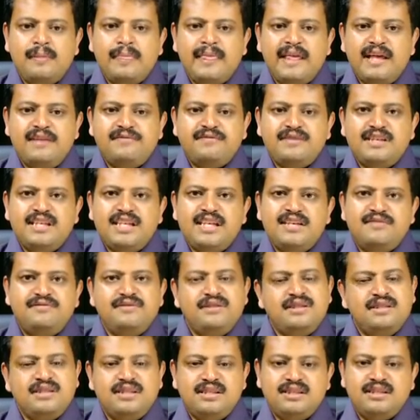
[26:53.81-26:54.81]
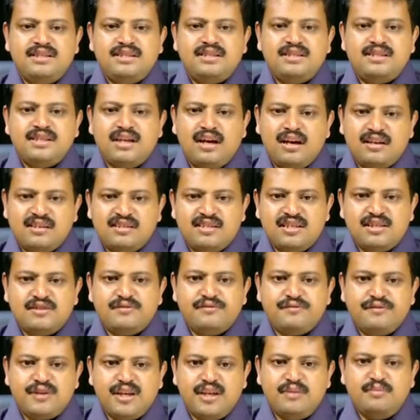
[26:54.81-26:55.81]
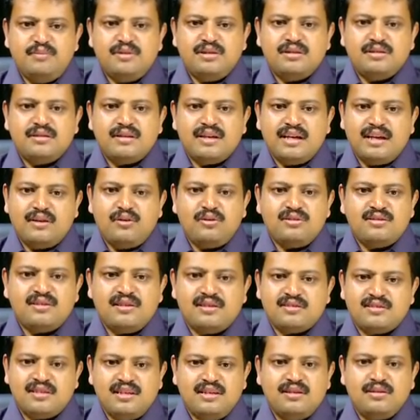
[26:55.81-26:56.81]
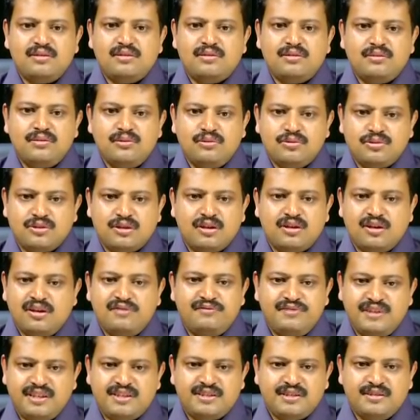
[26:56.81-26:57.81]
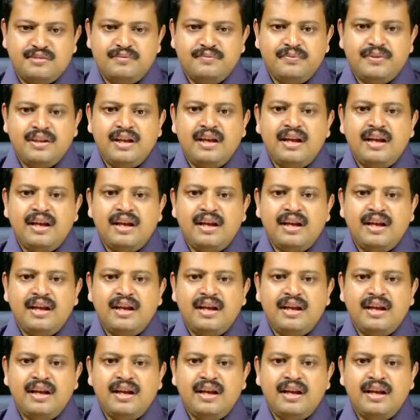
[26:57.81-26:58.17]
if even the charges framed cannot sustain a conviction,